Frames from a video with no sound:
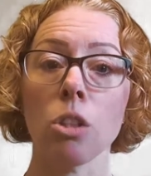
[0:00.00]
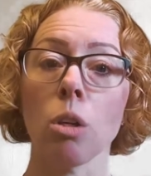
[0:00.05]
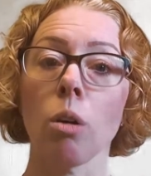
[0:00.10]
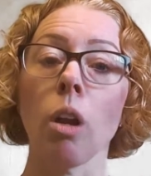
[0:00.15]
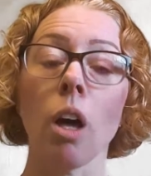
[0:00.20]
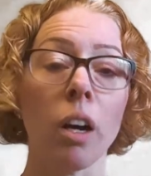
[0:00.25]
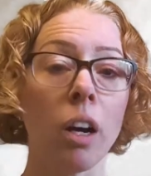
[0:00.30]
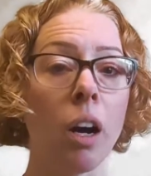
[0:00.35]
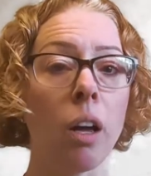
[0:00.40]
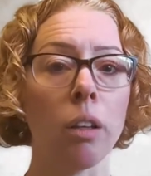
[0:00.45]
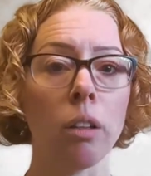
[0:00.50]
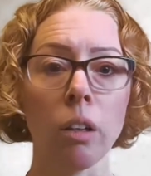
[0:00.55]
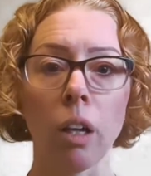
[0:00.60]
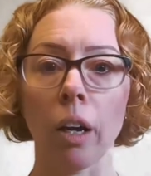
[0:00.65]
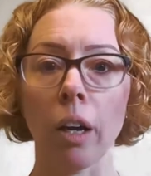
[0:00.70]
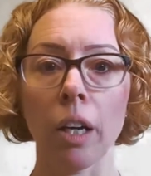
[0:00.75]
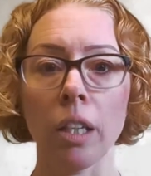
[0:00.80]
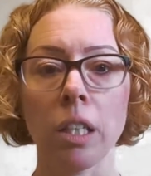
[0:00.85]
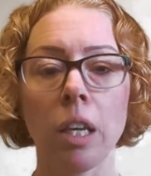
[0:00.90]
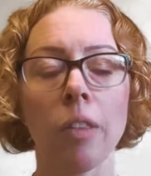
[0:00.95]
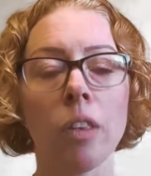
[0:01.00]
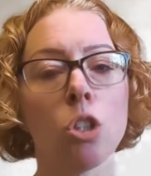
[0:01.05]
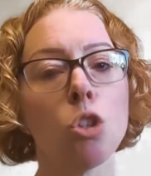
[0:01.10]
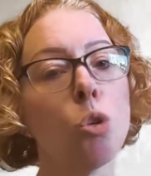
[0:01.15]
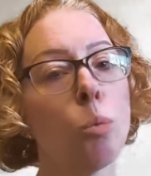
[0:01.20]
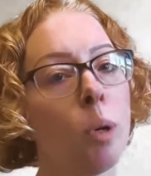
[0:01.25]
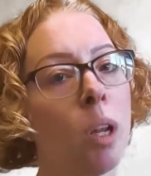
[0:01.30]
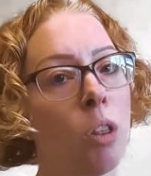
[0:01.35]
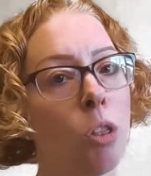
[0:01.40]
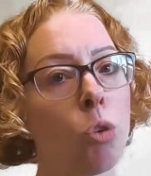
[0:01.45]
So like I say, there's
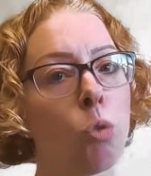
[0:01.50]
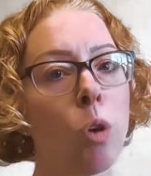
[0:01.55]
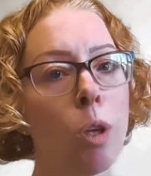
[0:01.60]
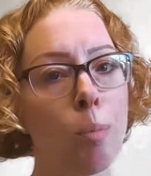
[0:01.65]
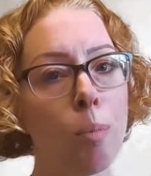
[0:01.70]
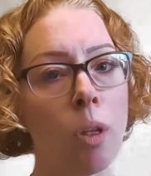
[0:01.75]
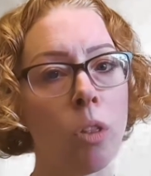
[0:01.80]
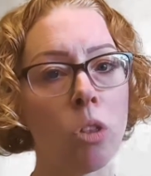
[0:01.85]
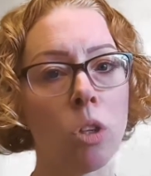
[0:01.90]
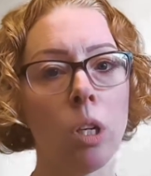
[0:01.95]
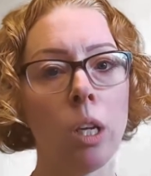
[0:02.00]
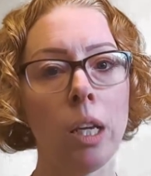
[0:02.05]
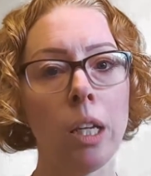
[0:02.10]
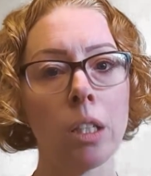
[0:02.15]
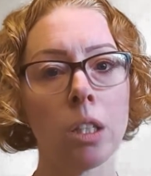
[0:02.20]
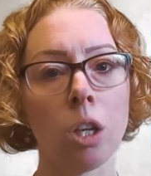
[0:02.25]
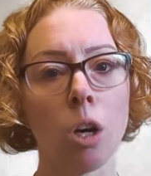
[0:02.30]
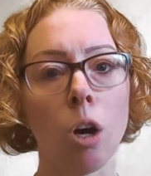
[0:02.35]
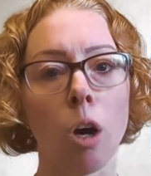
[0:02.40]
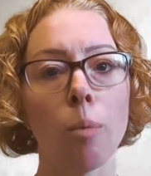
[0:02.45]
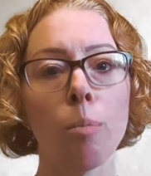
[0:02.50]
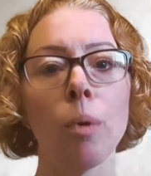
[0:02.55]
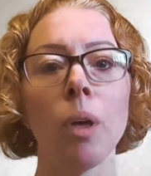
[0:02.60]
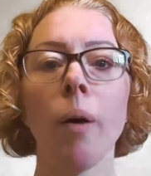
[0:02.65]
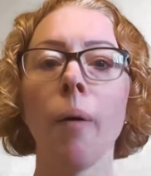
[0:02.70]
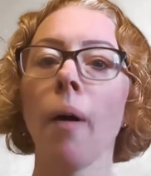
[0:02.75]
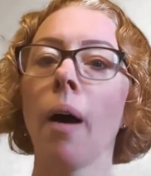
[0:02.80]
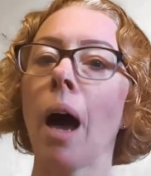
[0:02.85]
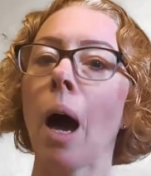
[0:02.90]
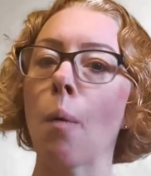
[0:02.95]
normally a 3-month lead time,
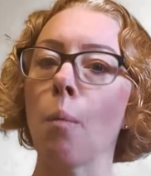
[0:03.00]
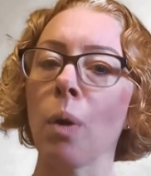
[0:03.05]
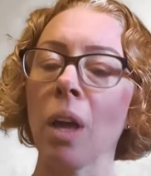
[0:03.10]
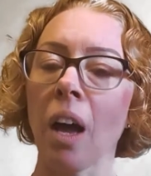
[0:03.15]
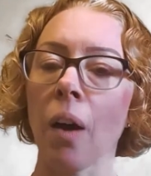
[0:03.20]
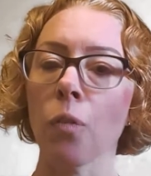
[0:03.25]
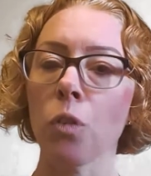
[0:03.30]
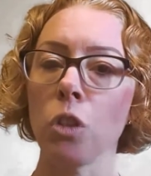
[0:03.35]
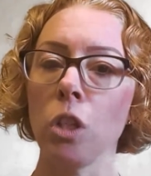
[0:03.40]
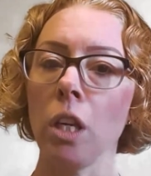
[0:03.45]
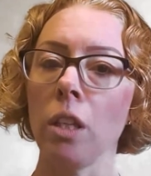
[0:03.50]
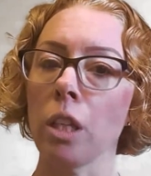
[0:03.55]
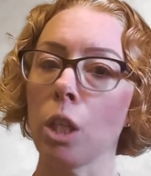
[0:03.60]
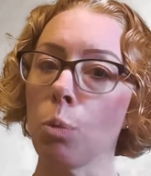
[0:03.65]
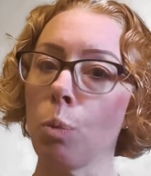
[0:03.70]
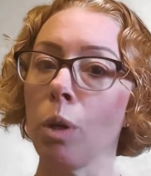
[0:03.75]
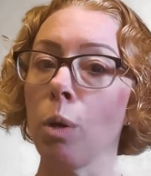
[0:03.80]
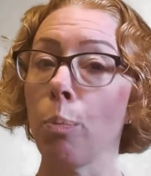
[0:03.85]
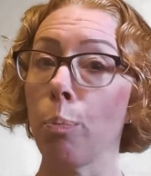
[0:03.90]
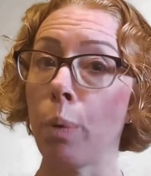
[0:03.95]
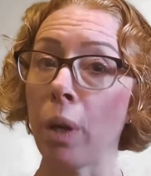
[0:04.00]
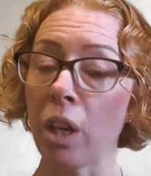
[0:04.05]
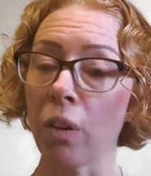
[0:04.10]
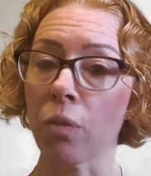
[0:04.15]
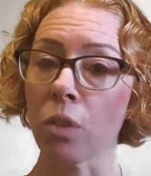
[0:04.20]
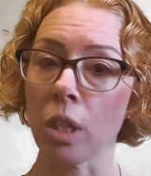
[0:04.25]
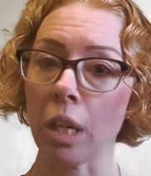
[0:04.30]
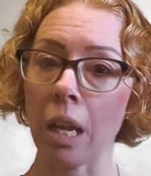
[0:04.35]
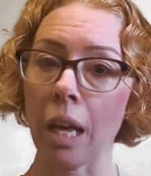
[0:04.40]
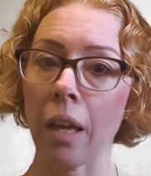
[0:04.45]
and we have seen there's been a bit
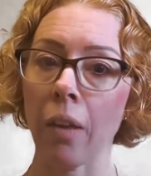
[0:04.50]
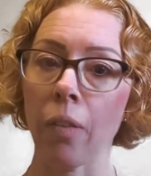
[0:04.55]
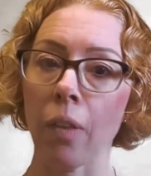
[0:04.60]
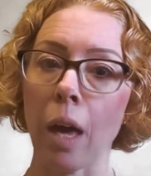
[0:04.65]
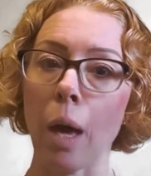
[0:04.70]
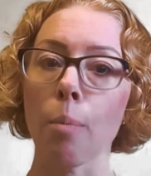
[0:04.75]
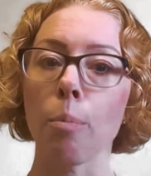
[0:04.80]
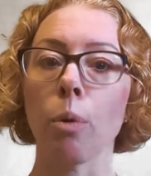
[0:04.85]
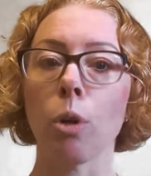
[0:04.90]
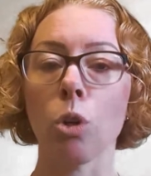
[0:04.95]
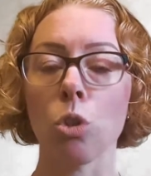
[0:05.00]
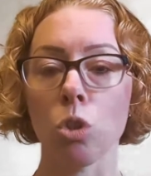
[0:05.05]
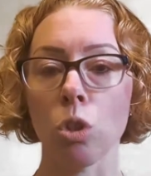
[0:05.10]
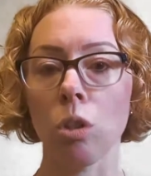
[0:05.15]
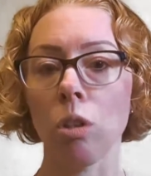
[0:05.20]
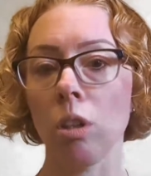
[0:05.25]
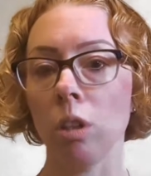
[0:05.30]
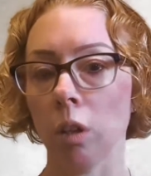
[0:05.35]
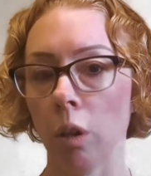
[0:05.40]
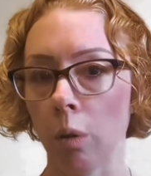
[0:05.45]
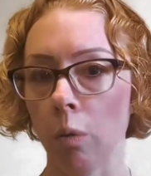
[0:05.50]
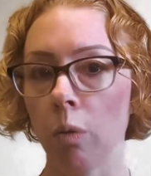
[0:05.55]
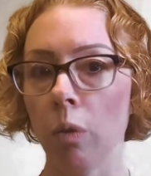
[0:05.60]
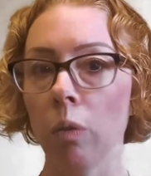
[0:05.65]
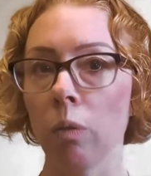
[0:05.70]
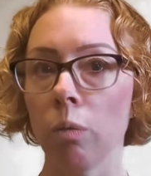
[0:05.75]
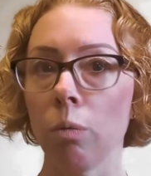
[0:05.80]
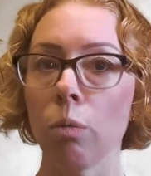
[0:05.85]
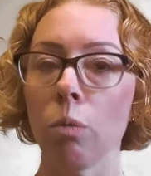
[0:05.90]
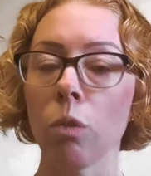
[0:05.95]
of delay in that because the
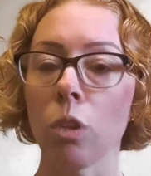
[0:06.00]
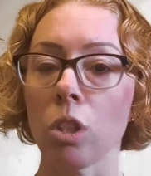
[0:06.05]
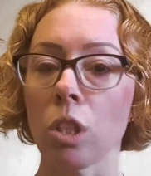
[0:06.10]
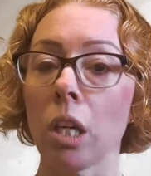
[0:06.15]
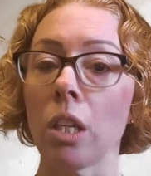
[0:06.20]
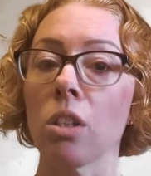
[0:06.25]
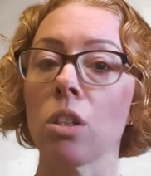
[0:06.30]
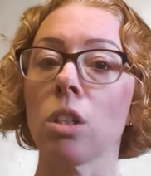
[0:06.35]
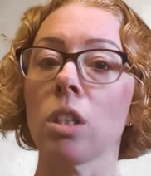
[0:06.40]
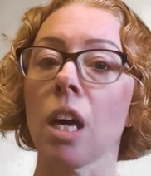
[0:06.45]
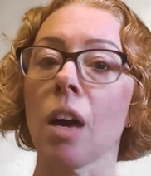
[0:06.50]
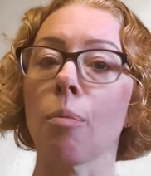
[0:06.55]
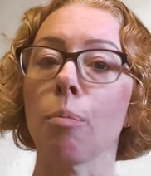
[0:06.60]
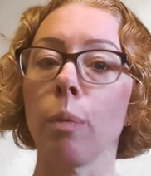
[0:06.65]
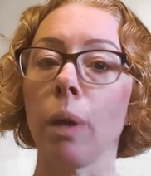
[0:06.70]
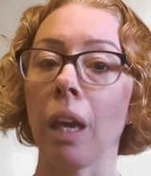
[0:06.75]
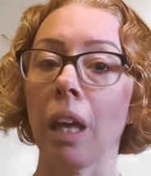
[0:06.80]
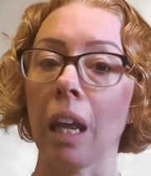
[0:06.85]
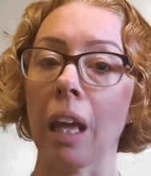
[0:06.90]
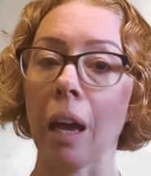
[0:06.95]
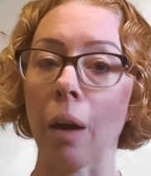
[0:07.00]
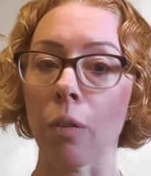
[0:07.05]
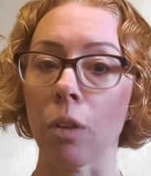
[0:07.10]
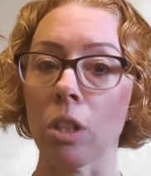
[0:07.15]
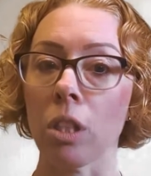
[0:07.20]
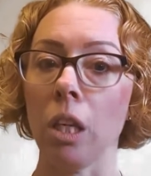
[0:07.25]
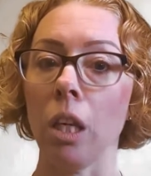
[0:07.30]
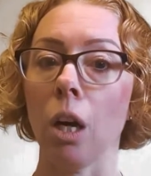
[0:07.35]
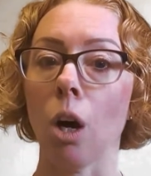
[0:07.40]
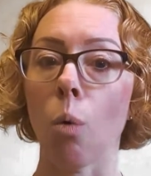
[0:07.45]
solicitors haven't been getting out
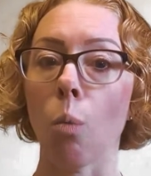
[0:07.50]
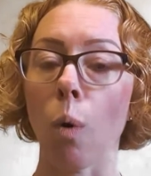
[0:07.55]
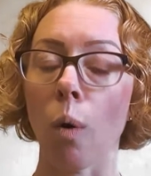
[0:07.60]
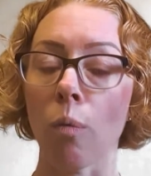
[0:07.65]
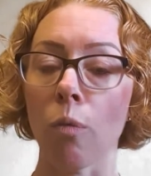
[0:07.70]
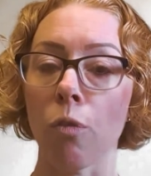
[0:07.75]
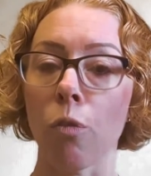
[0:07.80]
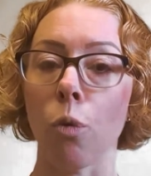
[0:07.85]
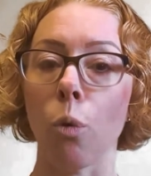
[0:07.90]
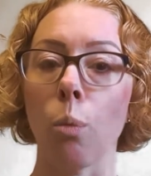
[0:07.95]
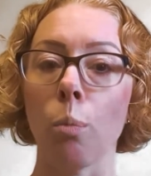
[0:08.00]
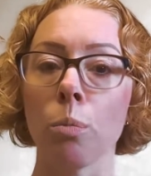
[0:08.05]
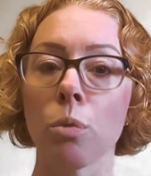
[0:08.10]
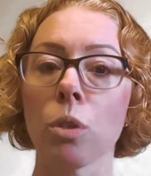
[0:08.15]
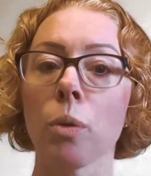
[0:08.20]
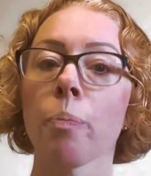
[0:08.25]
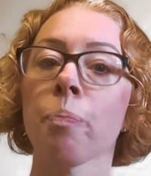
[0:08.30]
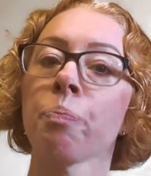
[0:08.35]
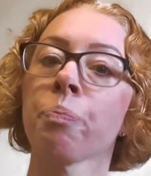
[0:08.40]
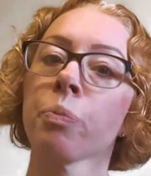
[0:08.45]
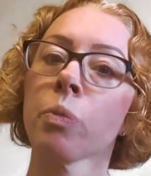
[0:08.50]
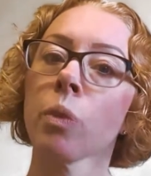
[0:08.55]
the TR1 forms,